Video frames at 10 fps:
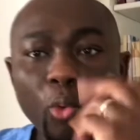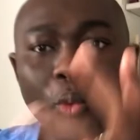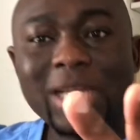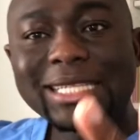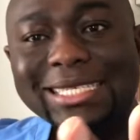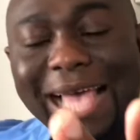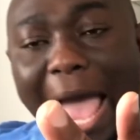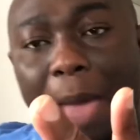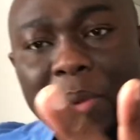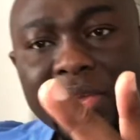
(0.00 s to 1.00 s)
When this
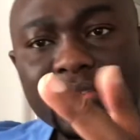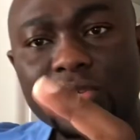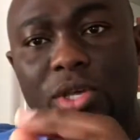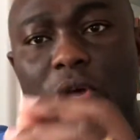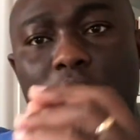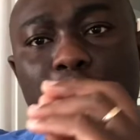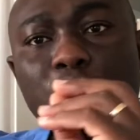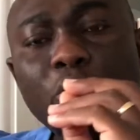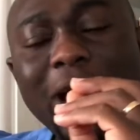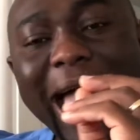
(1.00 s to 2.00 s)
happens, you
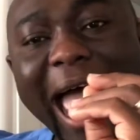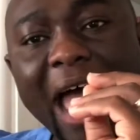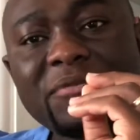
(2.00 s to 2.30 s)
will have